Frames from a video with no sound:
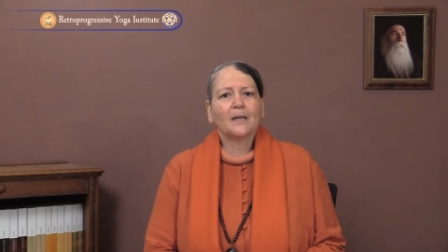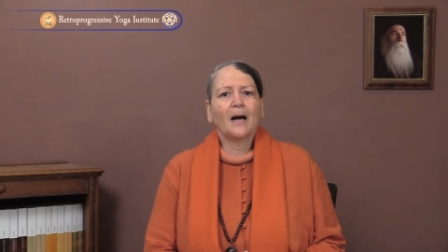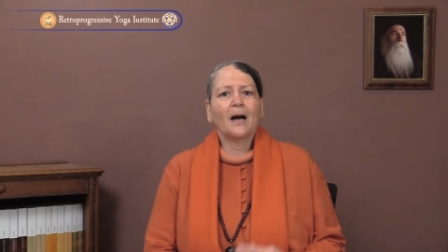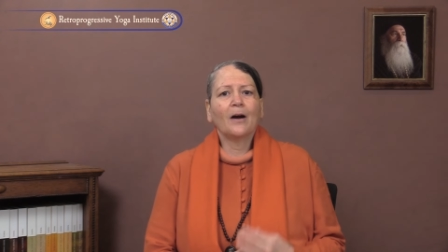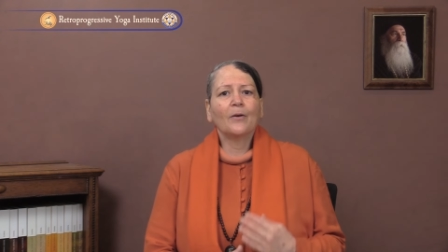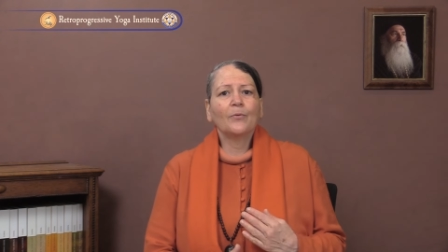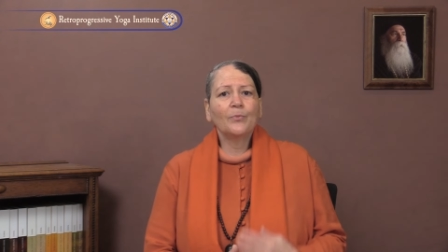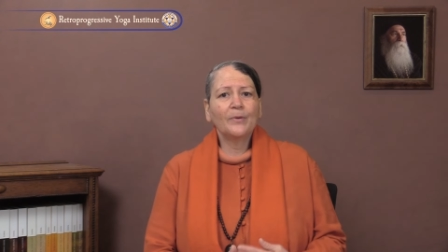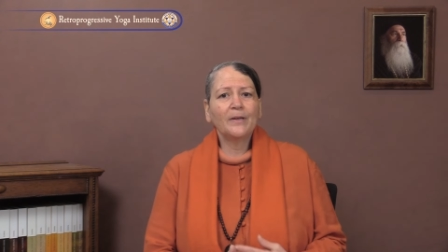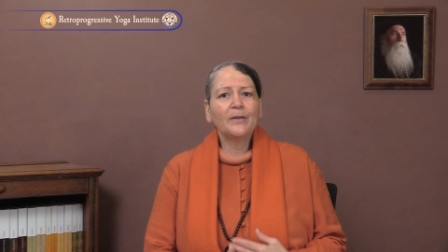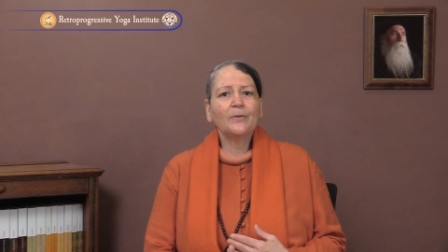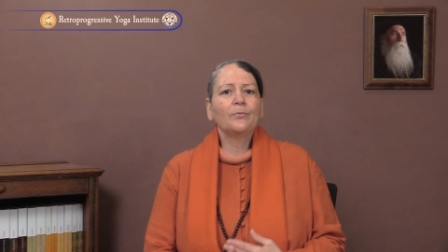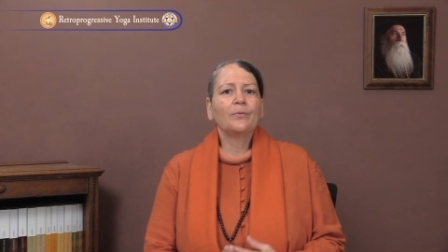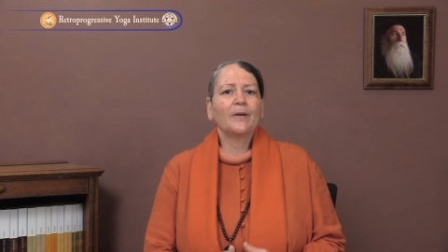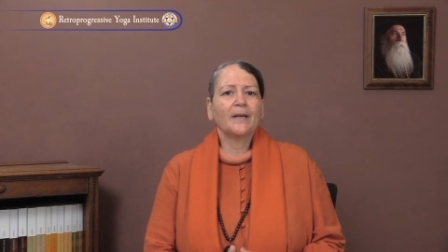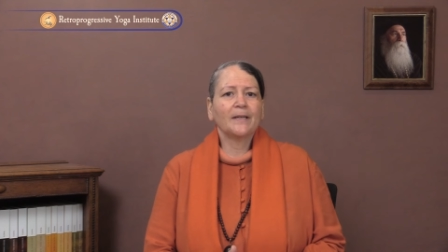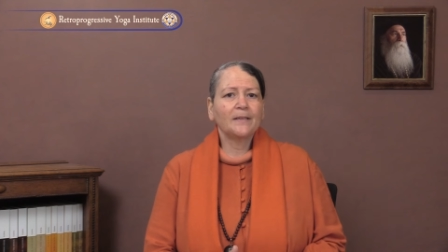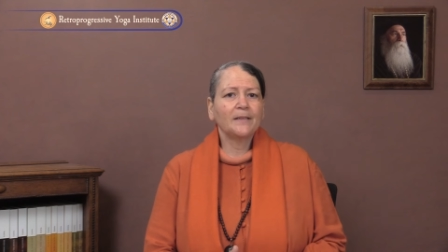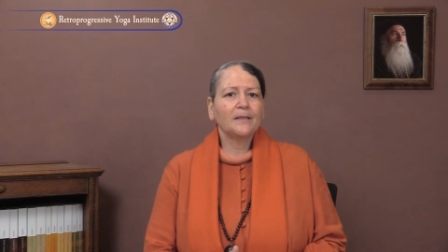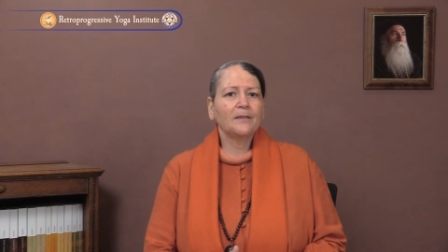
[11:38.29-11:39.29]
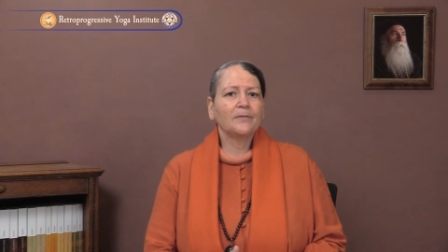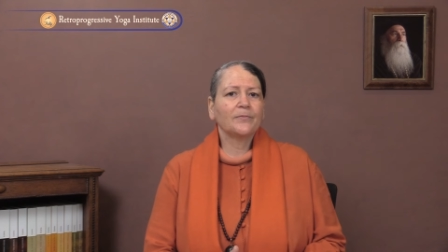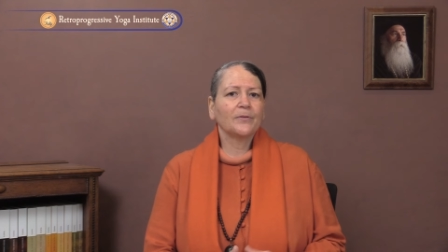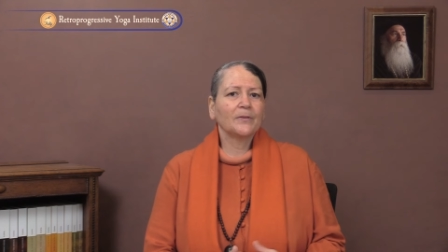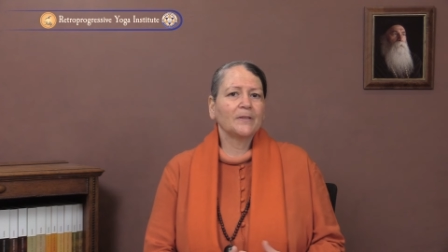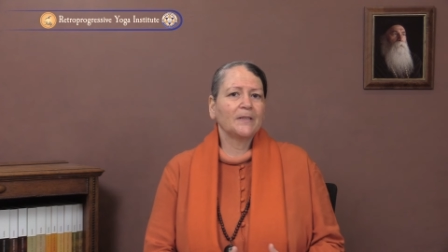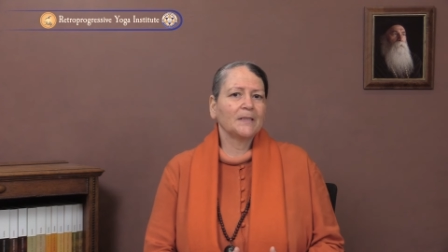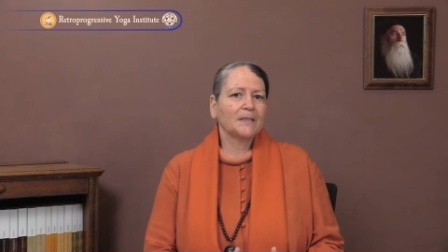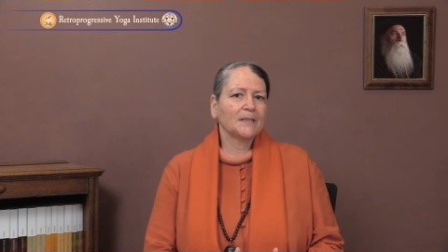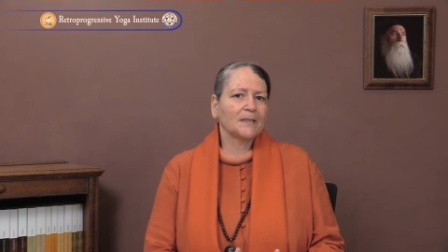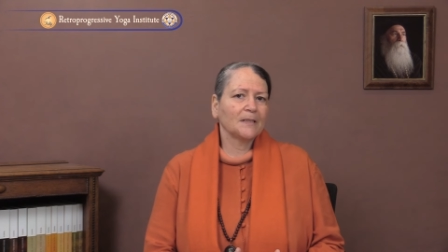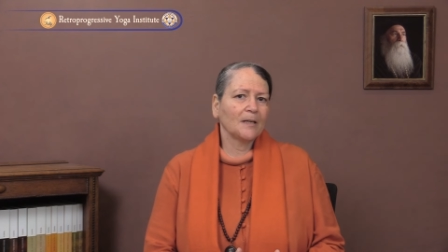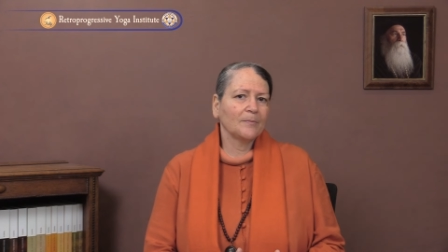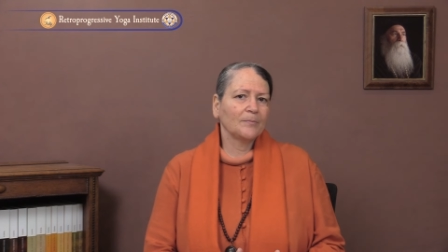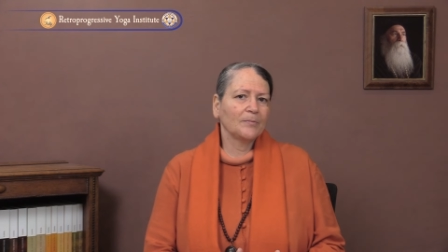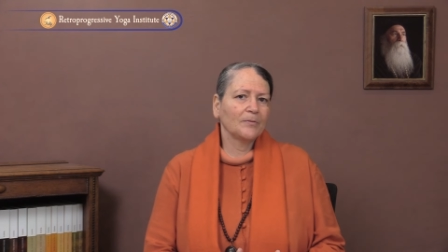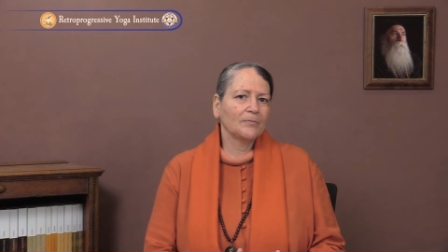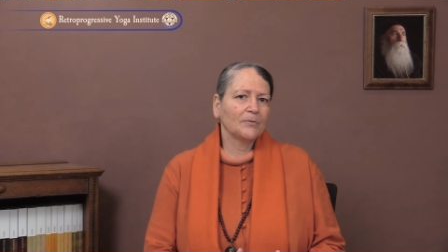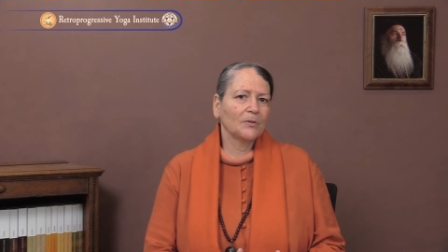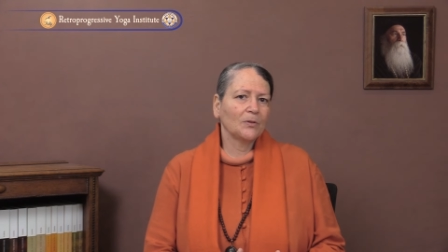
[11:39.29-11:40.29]
are we ready for this
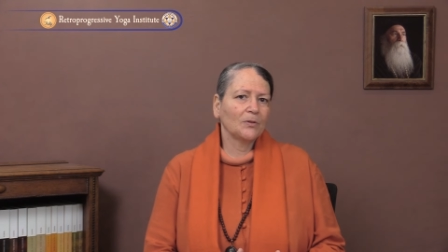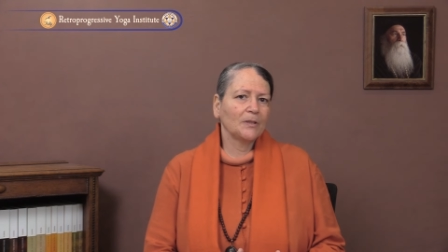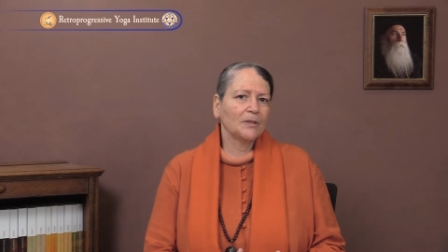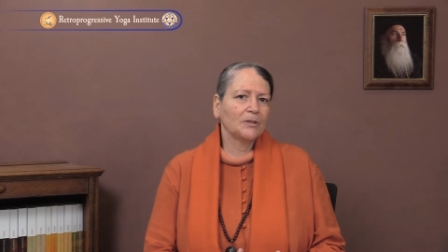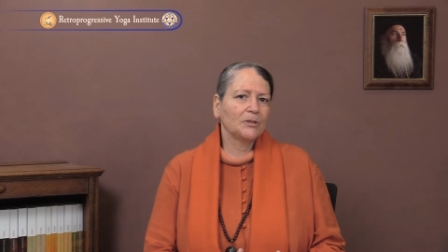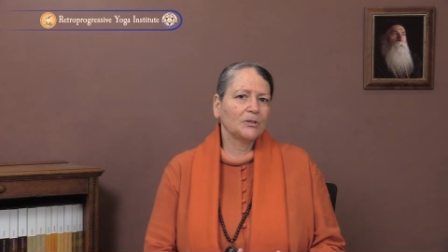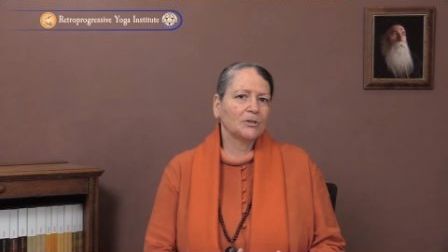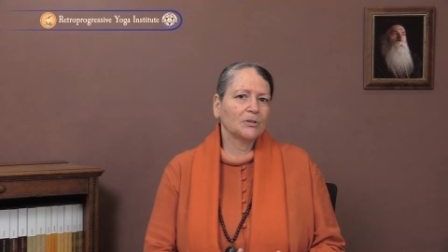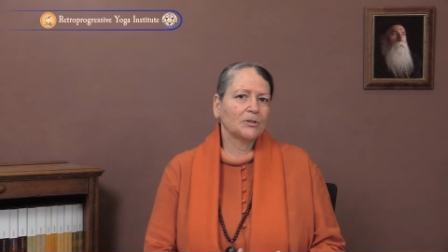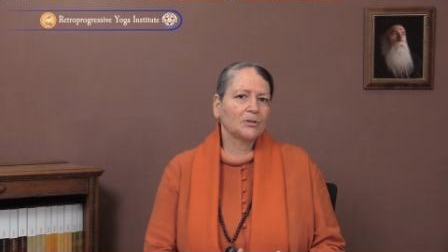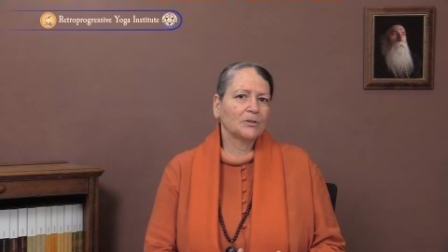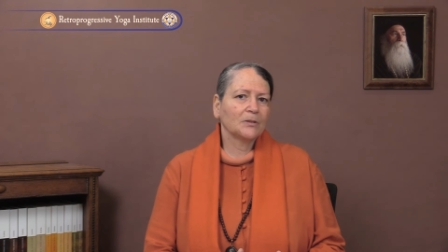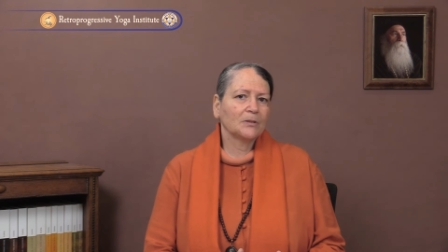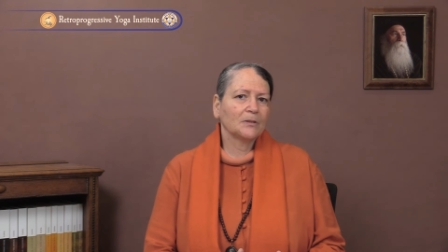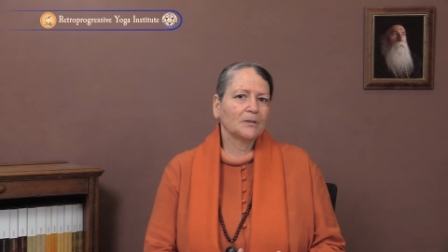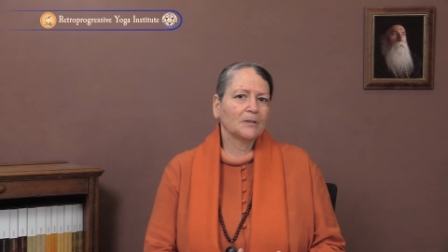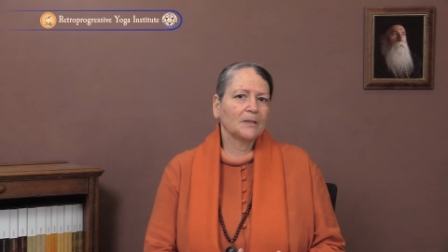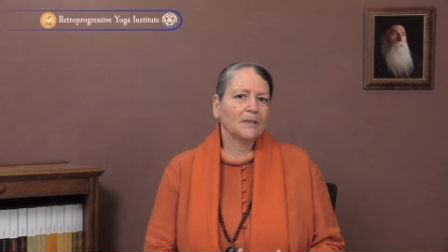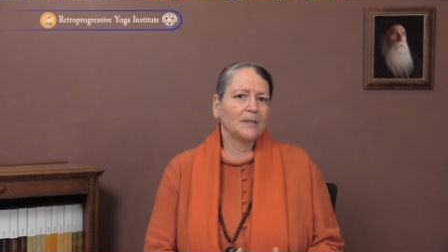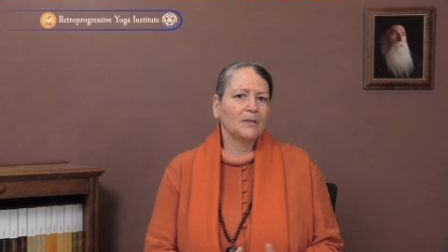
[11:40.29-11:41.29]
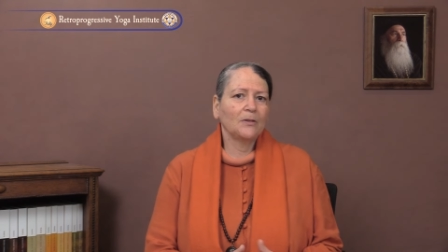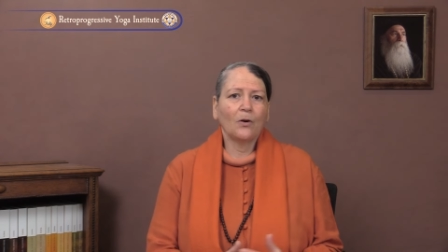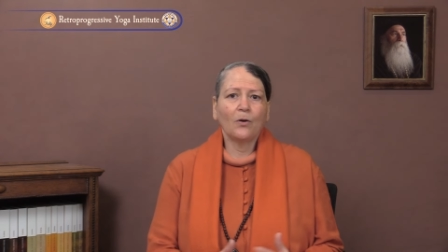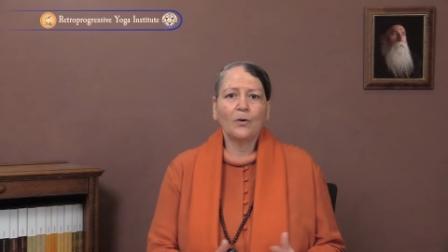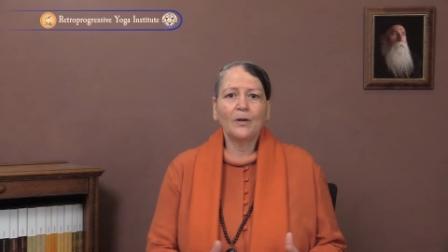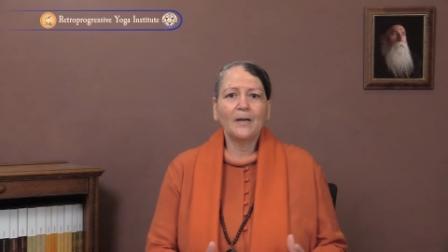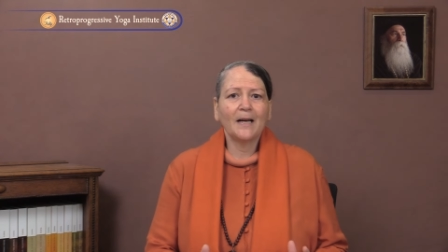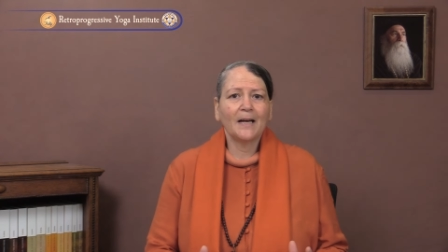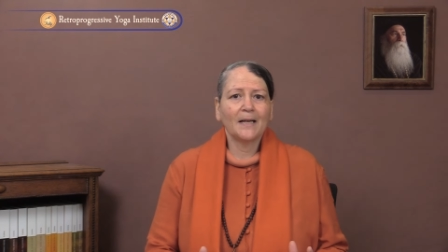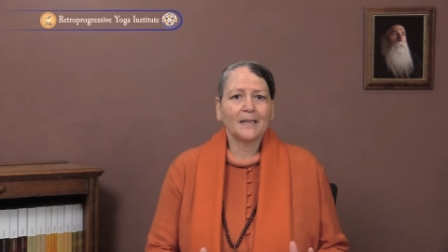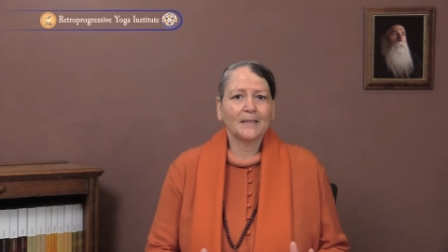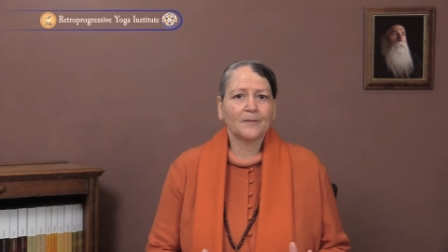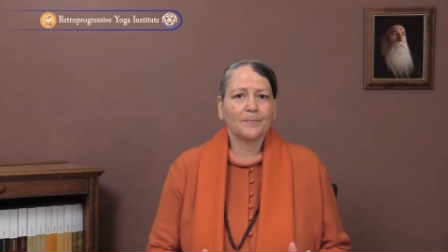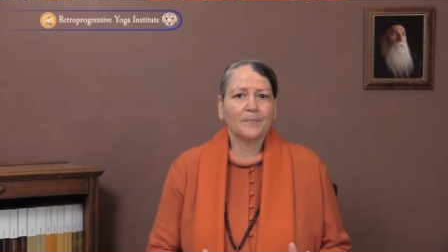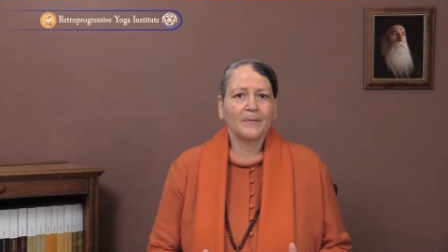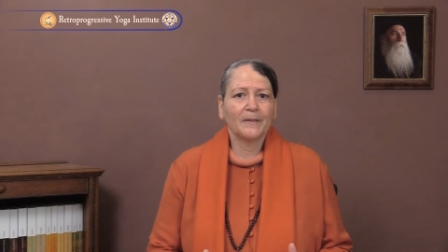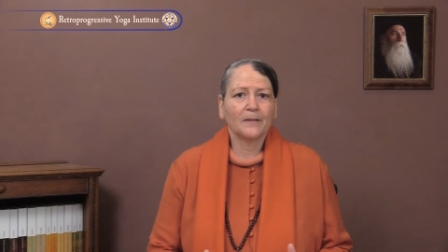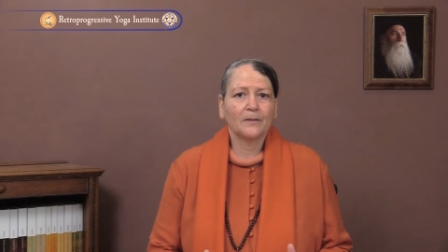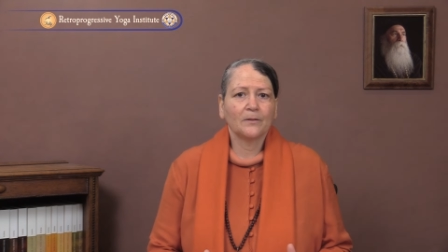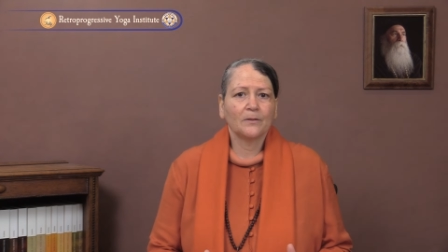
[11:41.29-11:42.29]
type of knowledge? In all
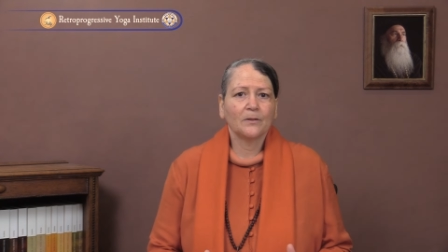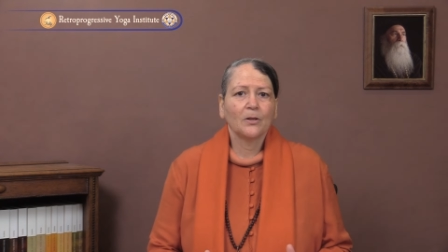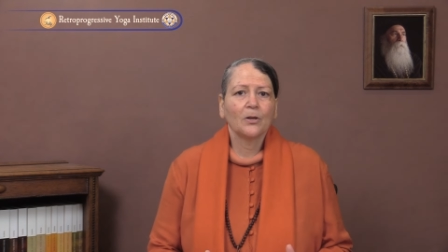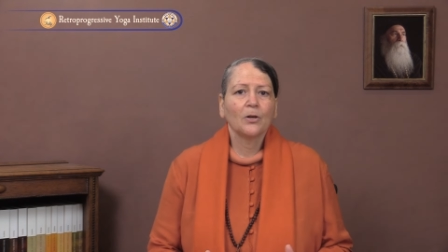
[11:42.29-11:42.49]
aspects,